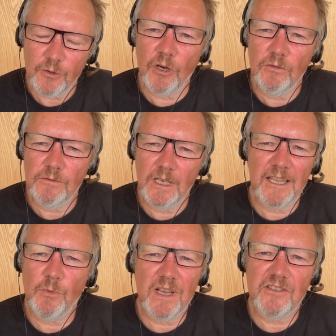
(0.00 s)
you know,
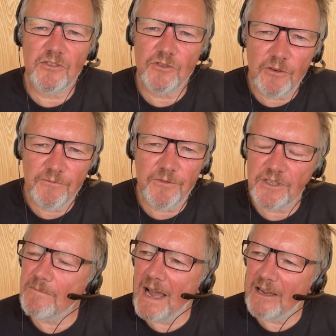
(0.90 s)
otherwise the yes.
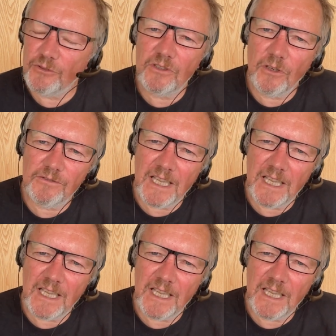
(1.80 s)
surface amount of